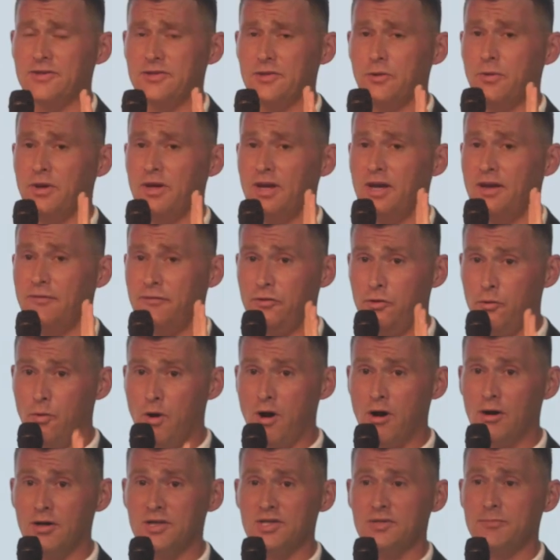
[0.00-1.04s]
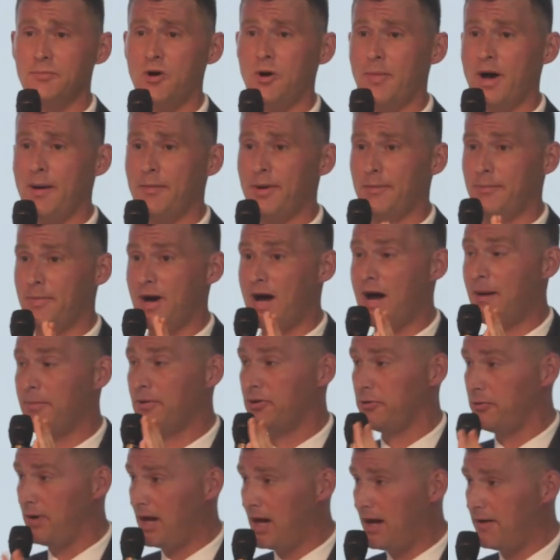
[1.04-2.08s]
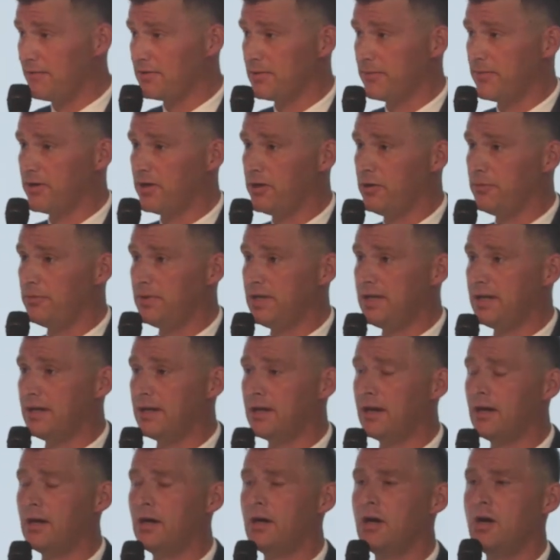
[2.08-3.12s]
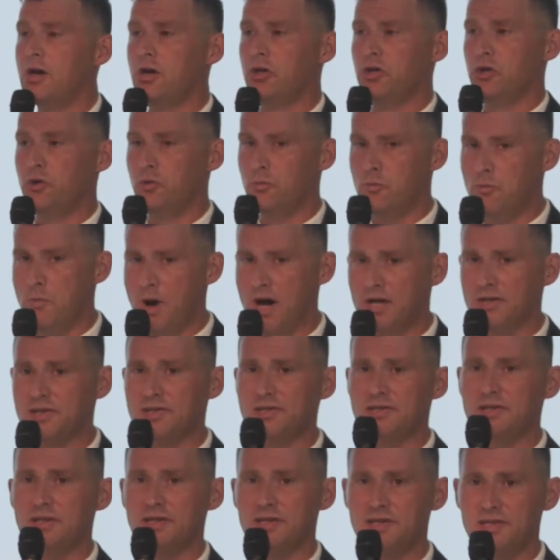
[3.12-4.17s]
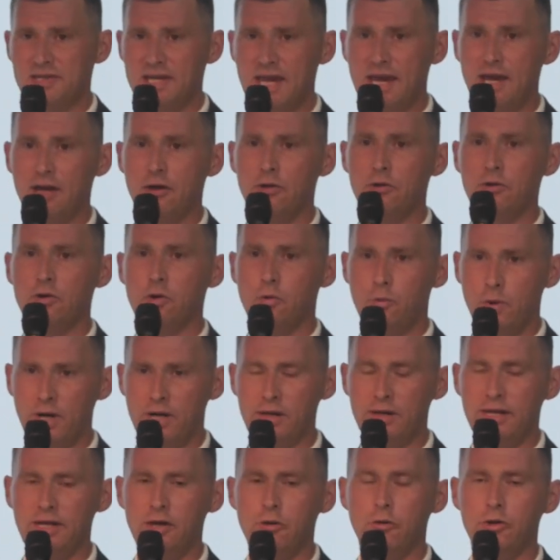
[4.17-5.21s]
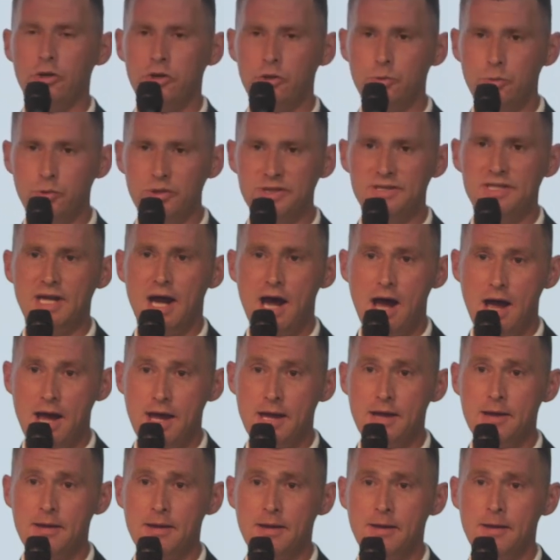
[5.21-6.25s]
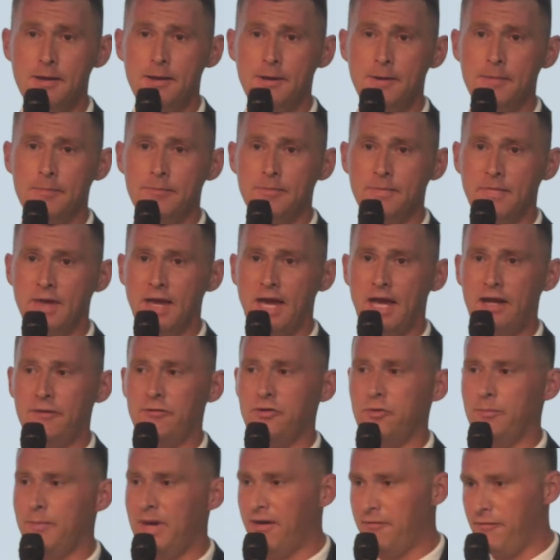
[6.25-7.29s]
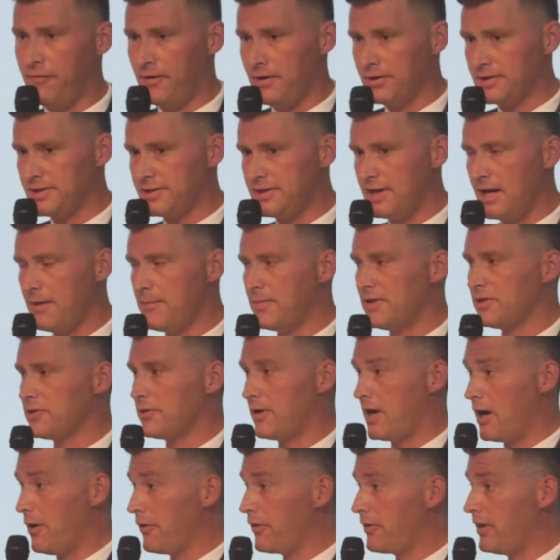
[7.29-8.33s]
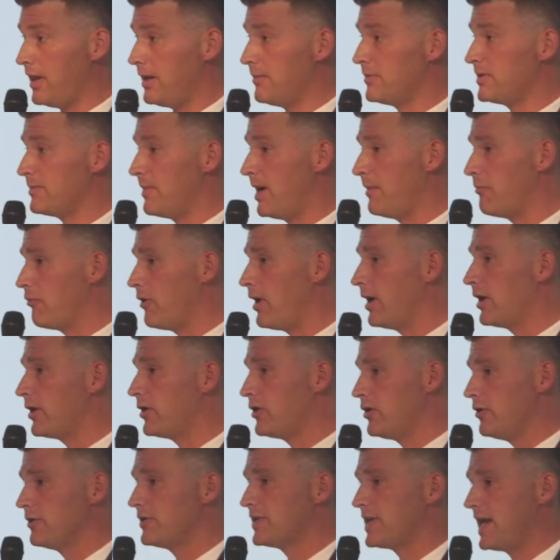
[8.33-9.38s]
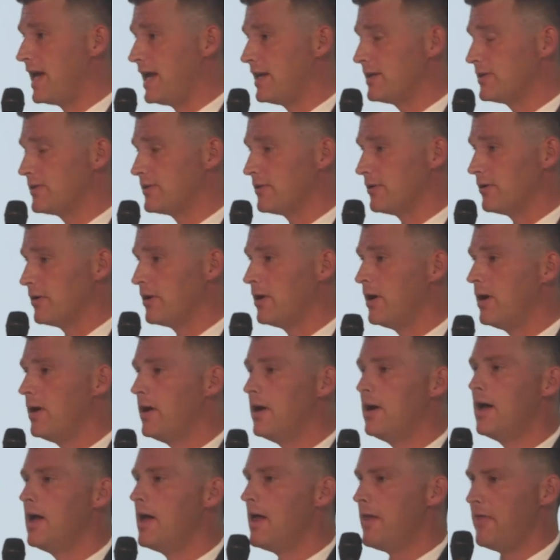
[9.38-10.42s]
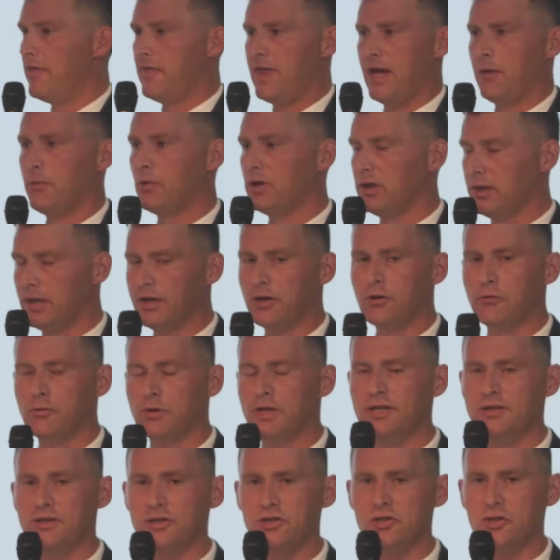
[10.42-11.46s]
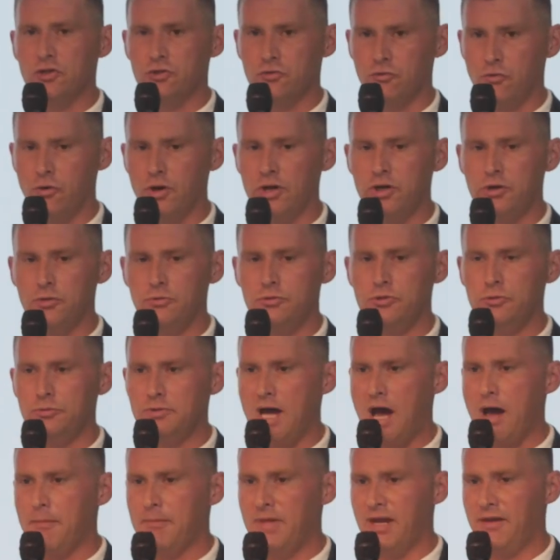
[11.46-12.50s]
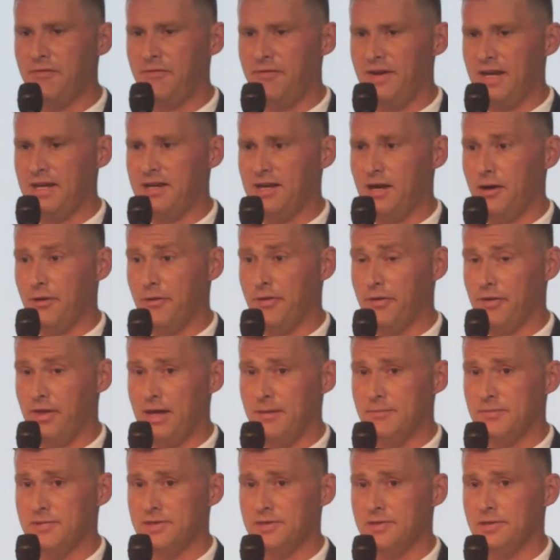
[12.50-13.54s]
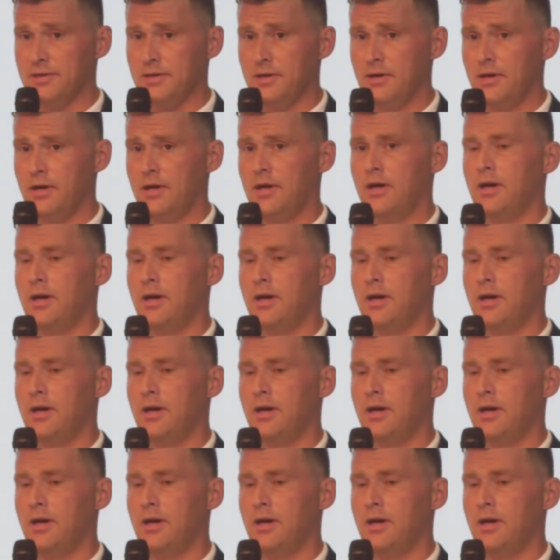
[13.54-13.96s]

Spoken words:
So if you are a small mom and pop and you have something unique, you must scale quickly or you will die. And if you make false statements or health claims, my product cures cancer, they will literally destroy you. Do not make fake health claims.